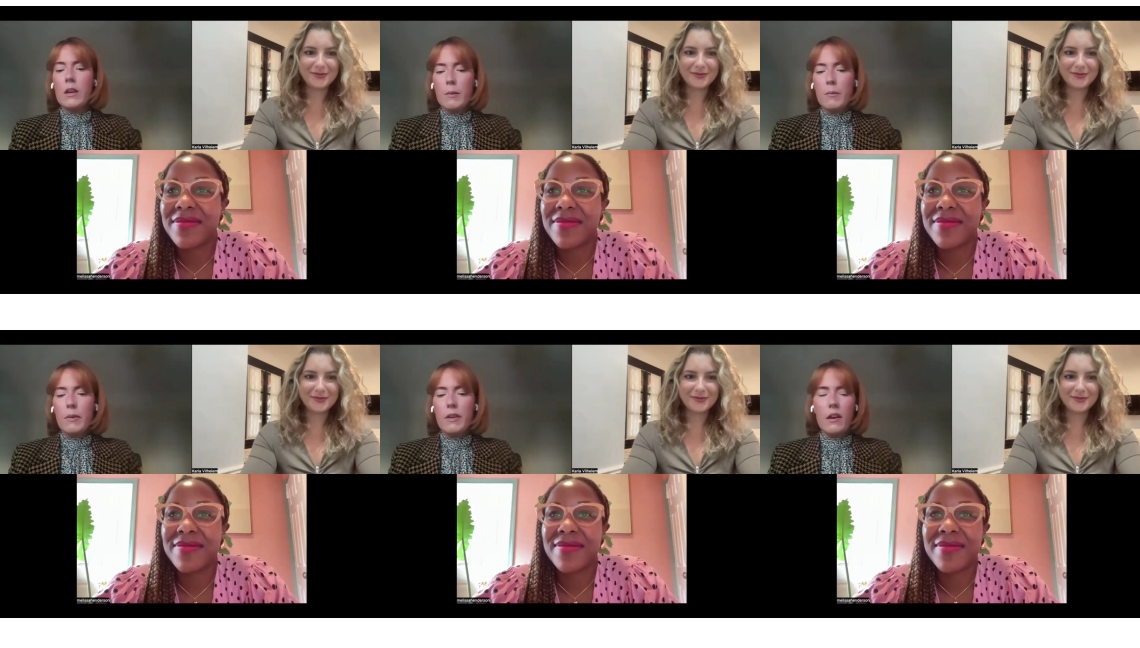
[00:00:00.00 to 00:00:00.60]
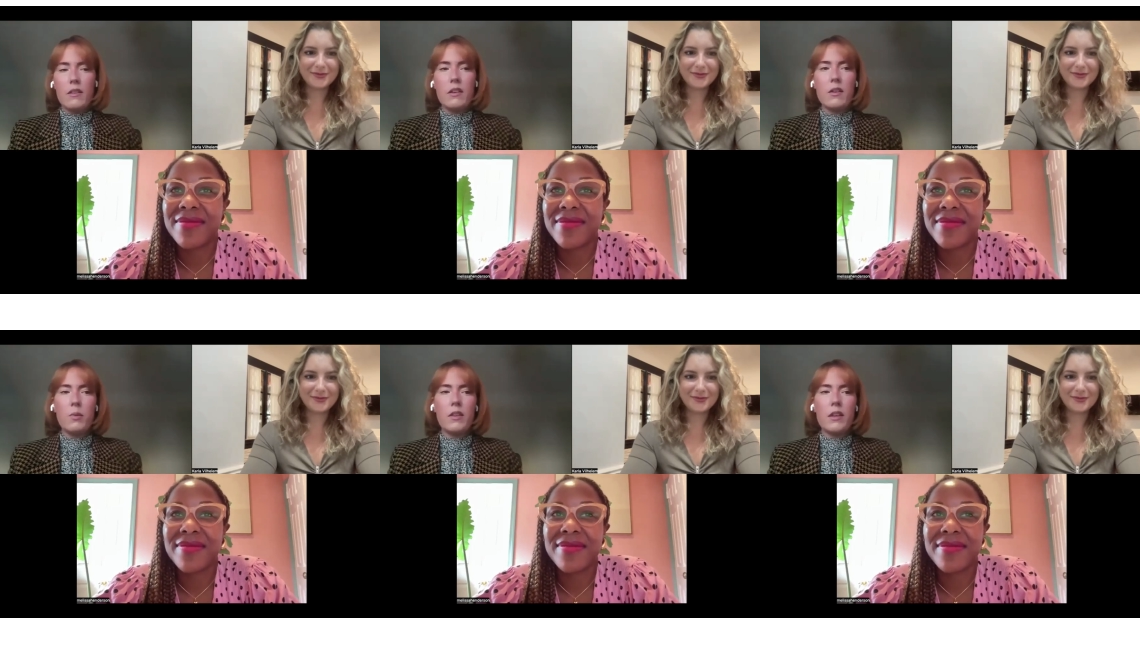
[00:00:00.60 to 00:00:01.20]
Speaker 1: Yeah, I think
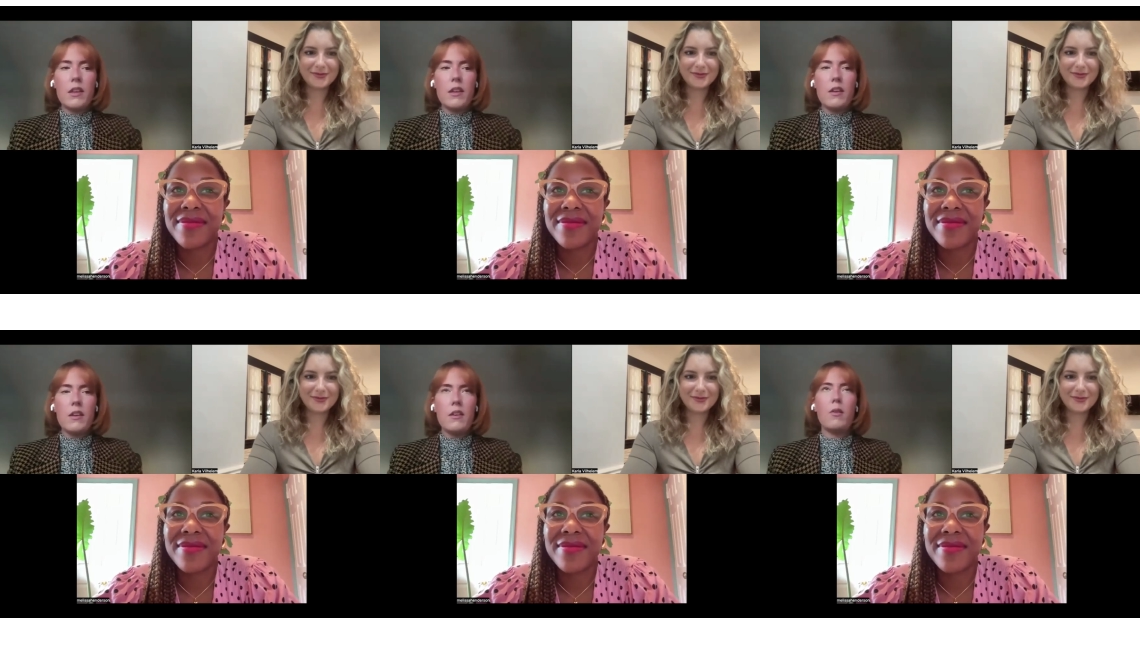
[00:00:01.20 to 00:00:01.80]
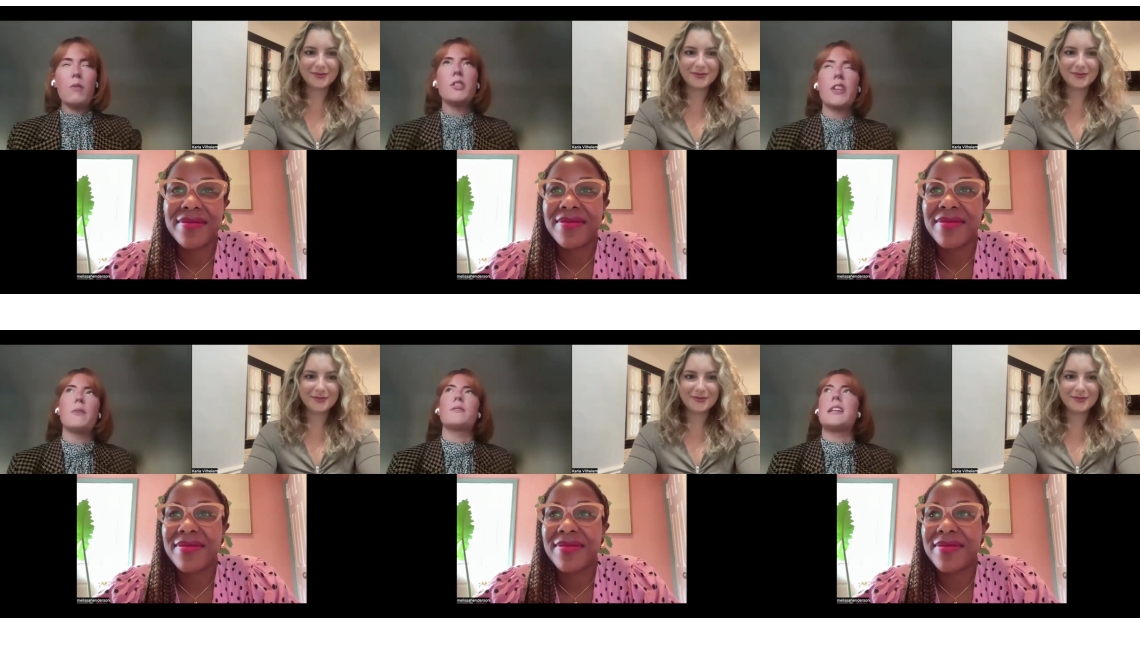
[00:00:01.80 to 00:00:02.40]
with the omni channel
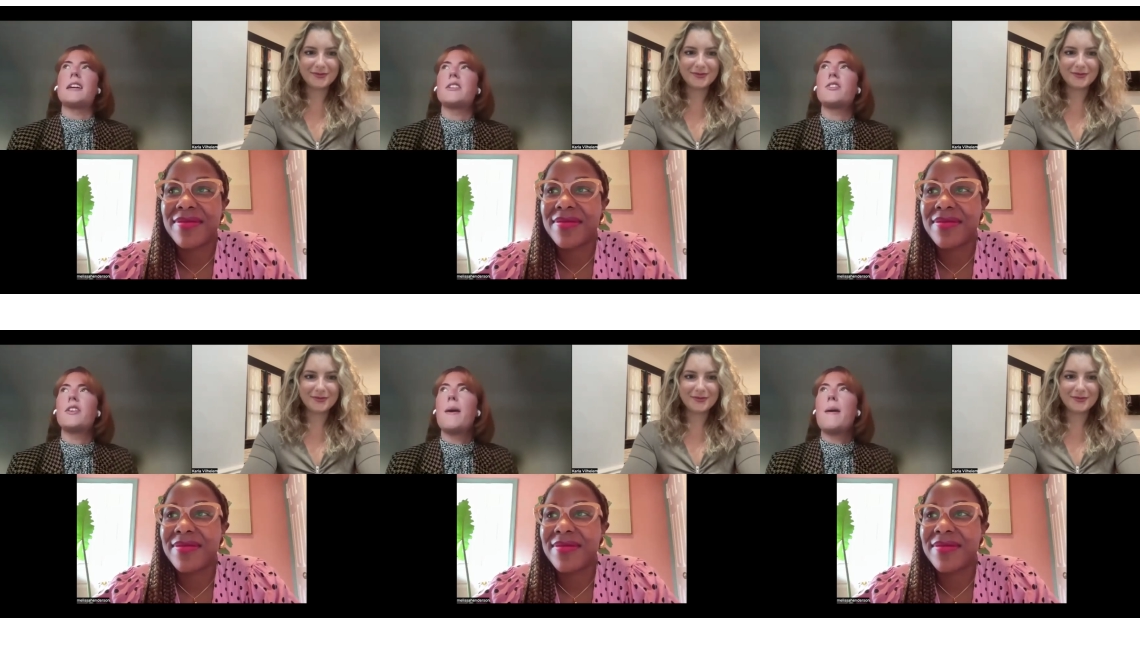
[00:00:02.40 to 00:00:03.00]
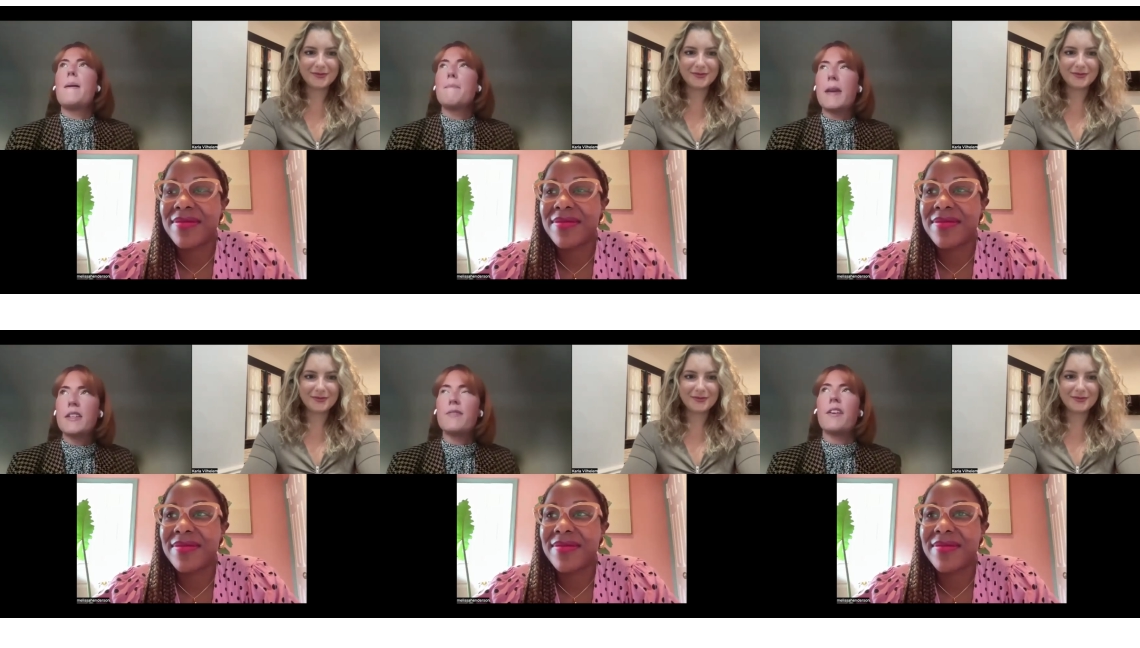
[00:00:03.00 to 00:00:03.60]
slash
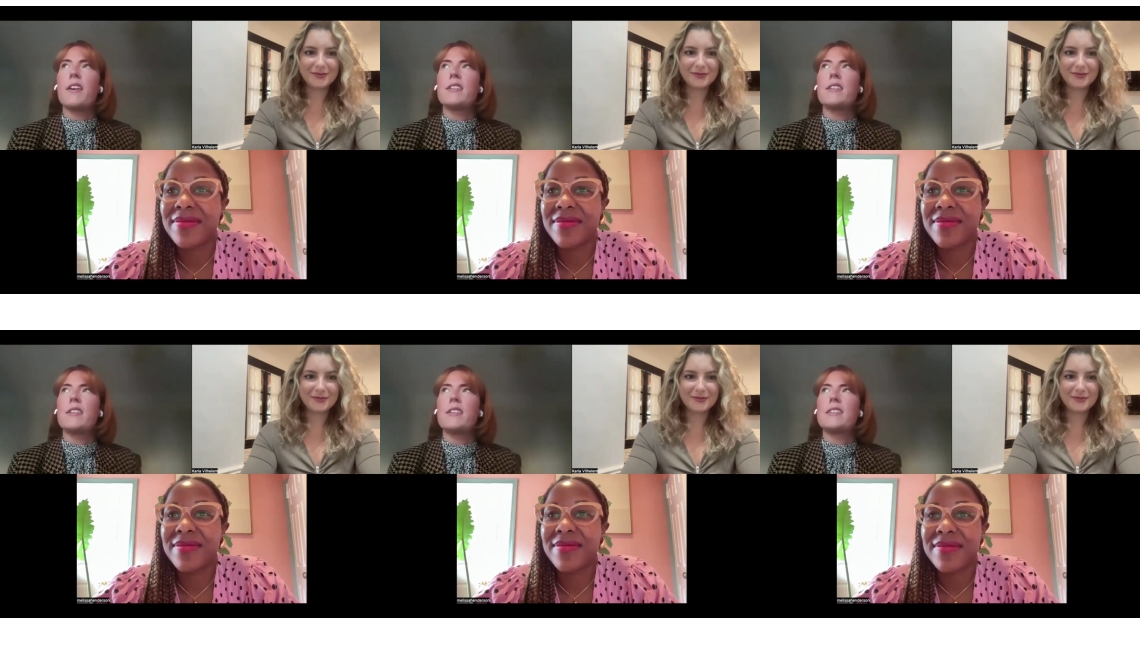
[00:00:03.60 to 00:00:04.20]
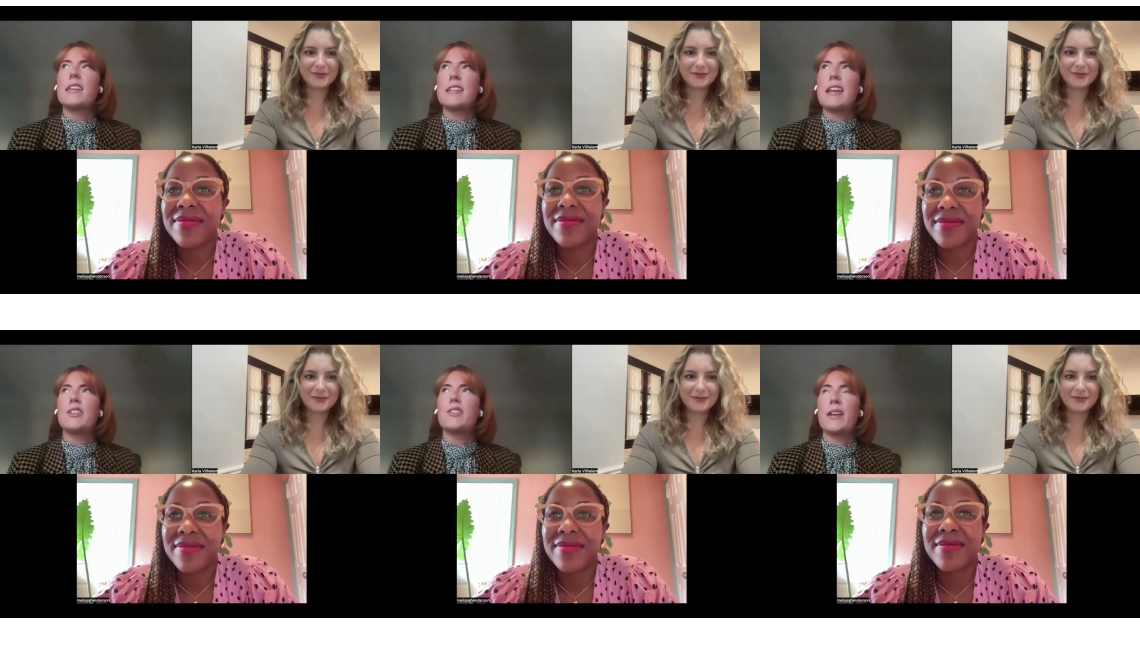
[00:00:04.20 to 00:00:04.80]
metaverse slash
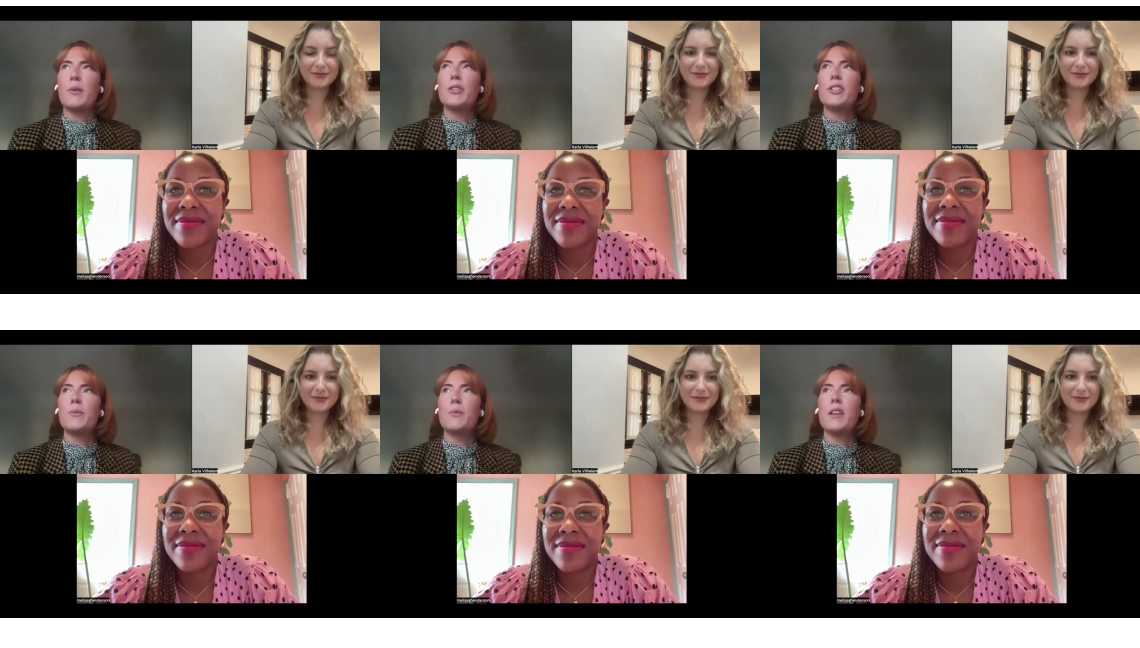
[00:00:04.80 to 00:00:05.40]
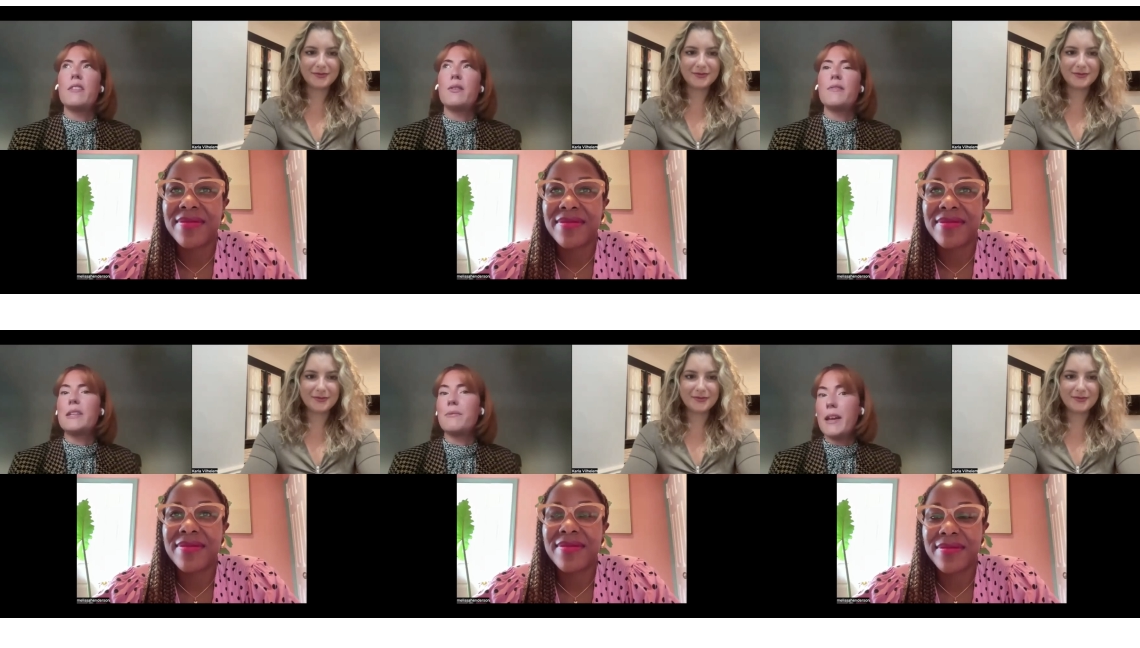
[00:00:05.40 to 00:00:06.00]
technology with obviously
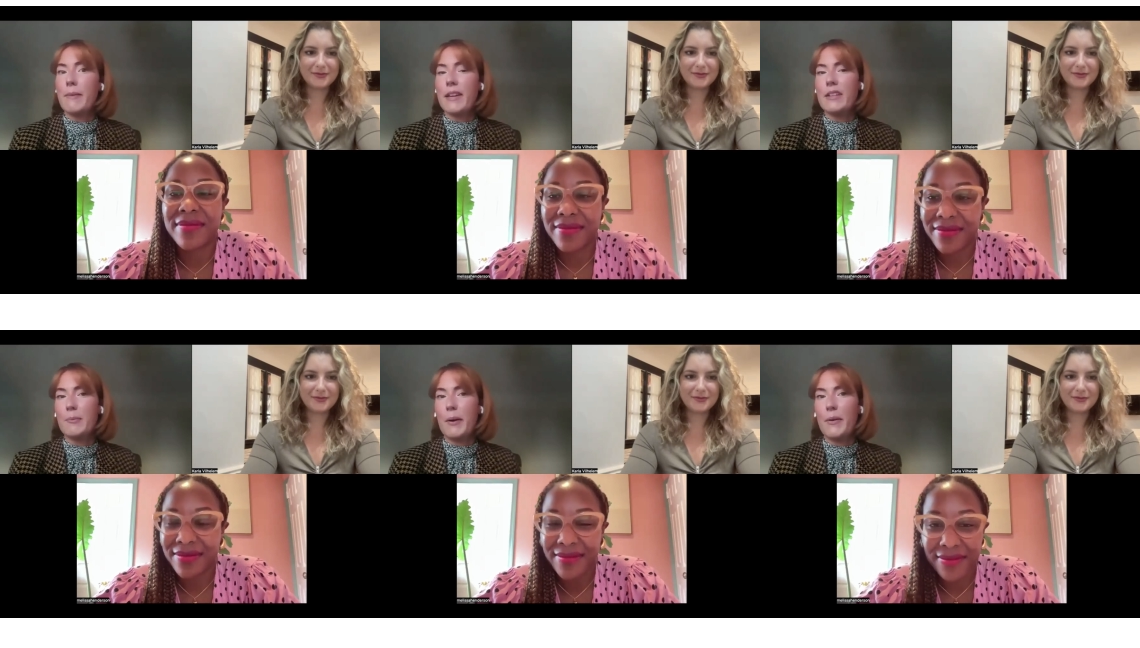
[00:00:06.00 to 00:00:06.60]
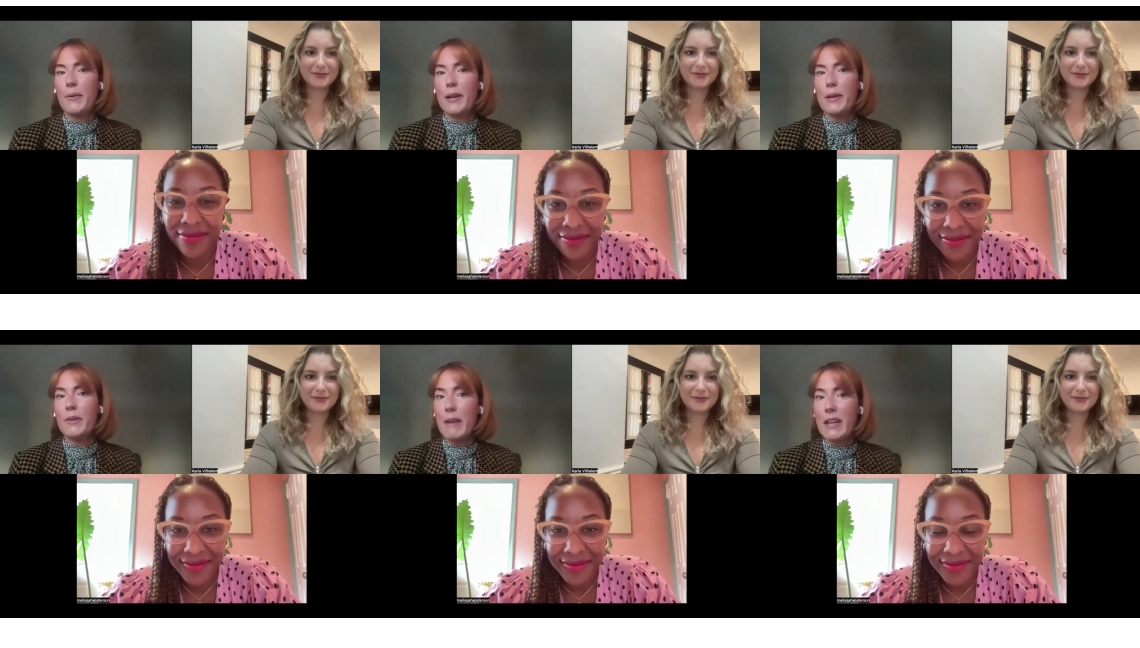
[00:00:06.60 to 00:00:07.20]
ray partnering with
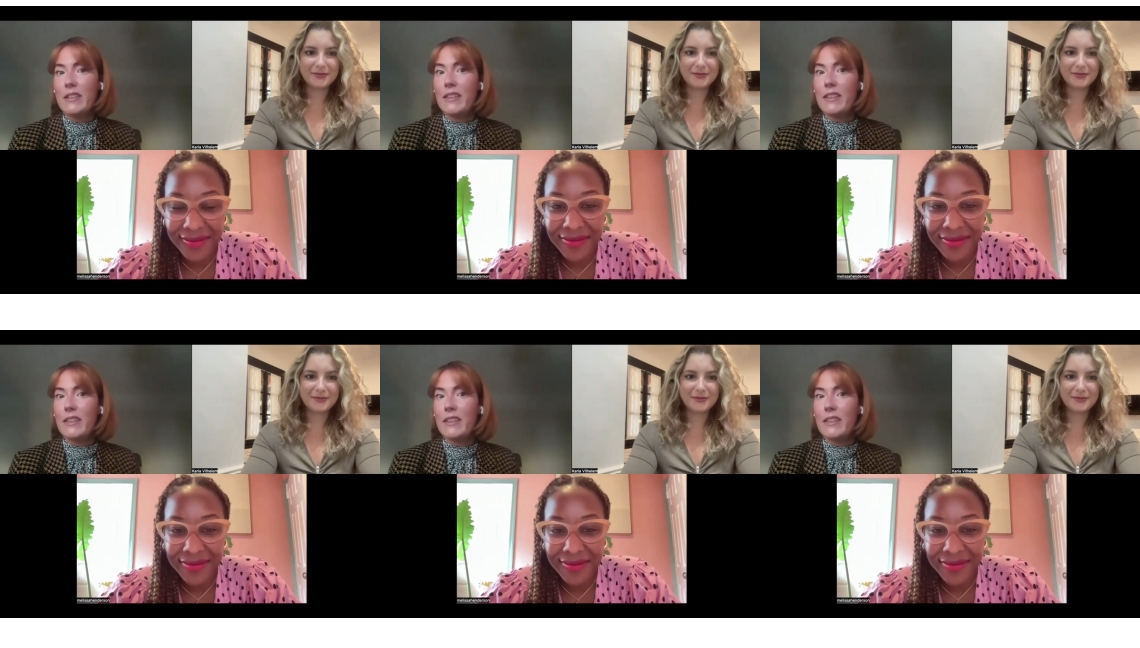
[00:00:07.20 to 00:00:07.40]
Meta.